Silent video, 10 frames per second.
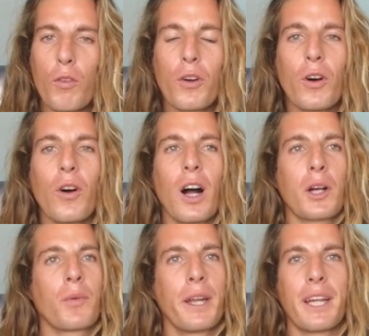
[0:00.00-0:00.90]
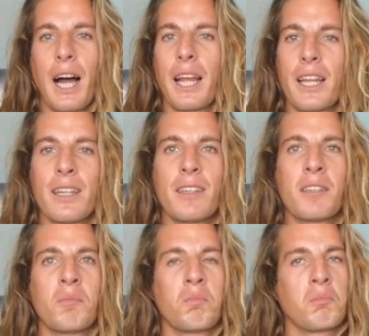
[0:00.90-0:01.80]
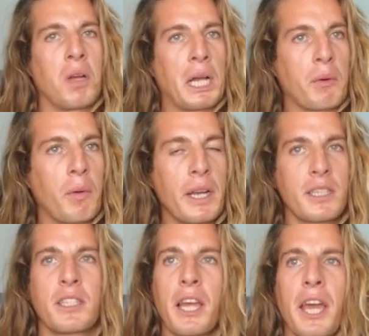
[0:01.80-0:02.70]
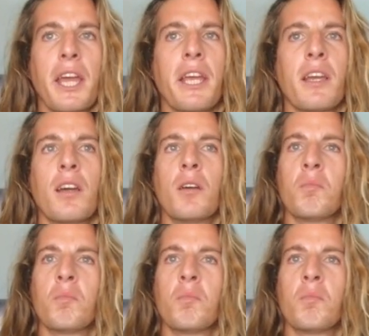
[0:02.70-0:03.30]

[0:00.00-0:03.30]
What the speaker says: Overall, a great island. A great stay.